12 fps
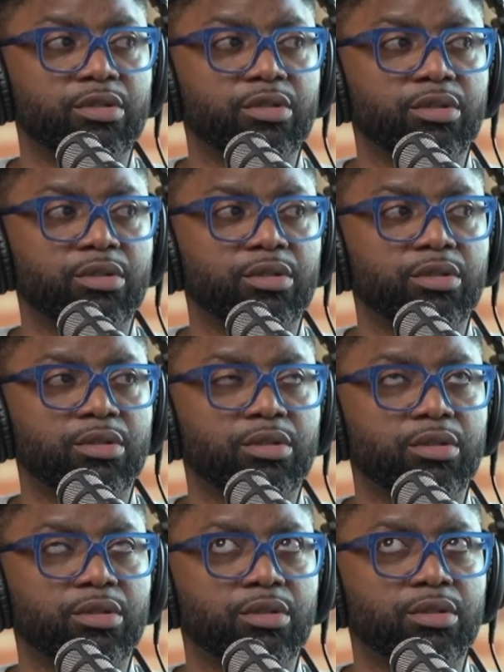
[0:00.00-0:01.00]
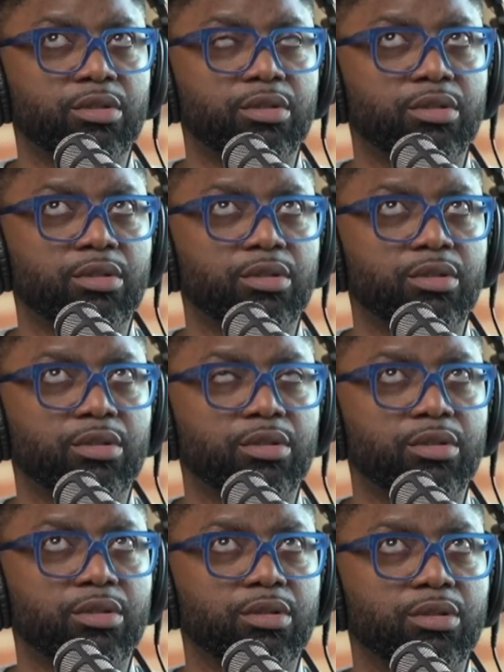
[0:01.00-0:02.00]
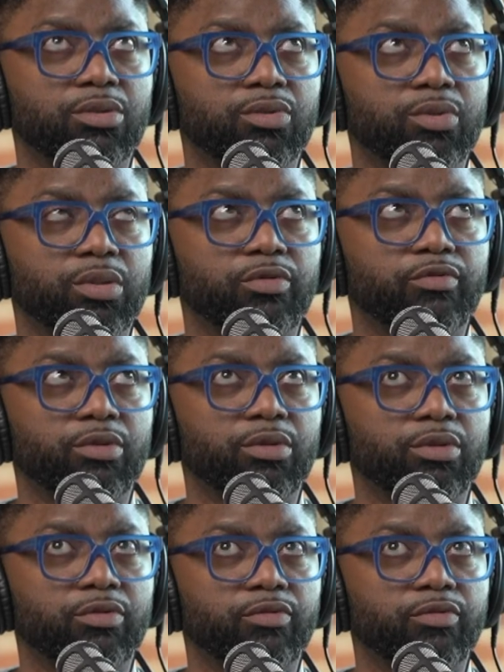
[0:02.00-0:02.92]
[no speech]